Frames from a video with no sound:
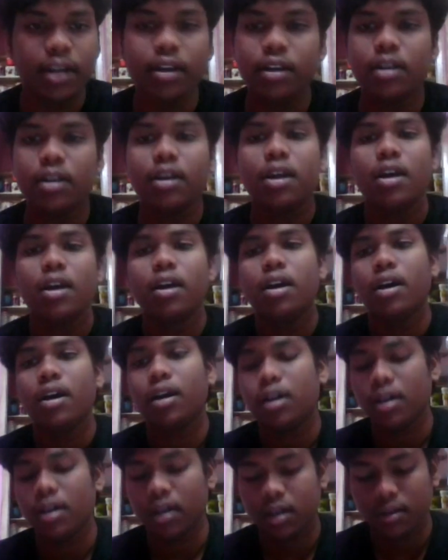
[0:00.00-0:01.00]
uh,
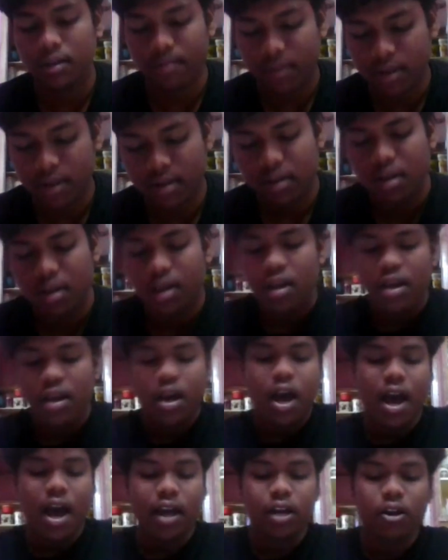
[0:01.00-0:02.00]
I got
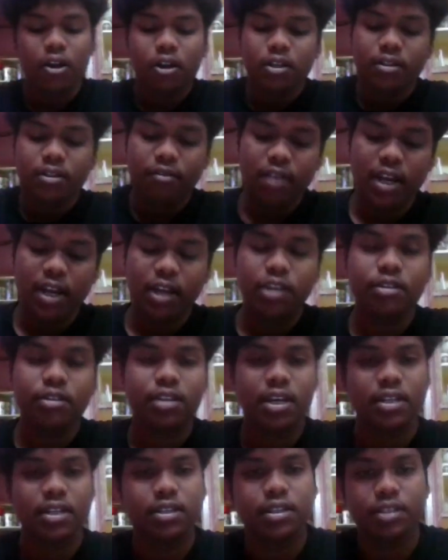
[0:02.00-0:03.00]
the values as
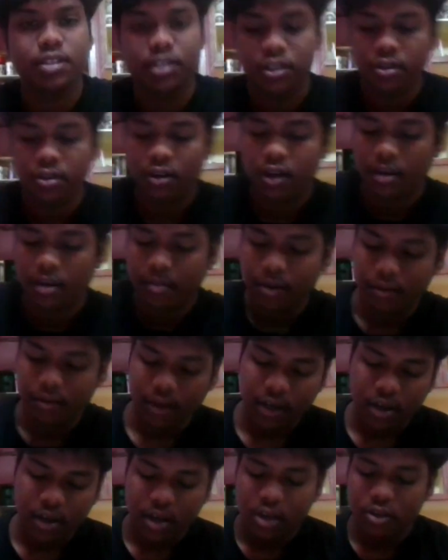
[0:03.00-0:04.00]
0 comma 1, so
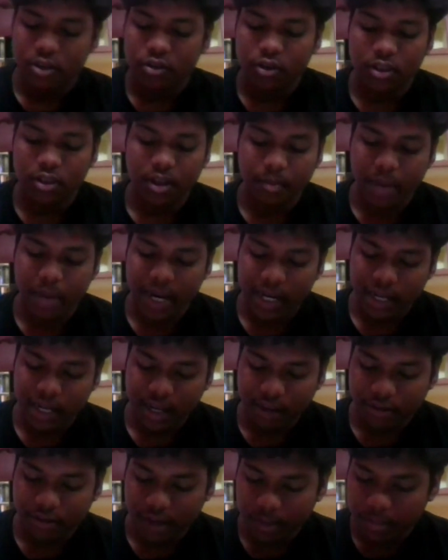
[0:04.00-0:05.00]
the binary will be
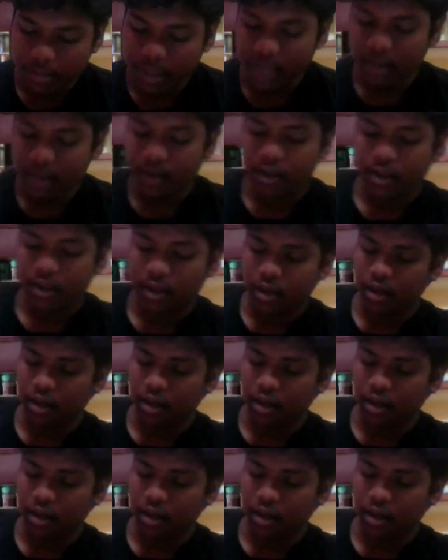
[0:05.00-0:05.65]
uh,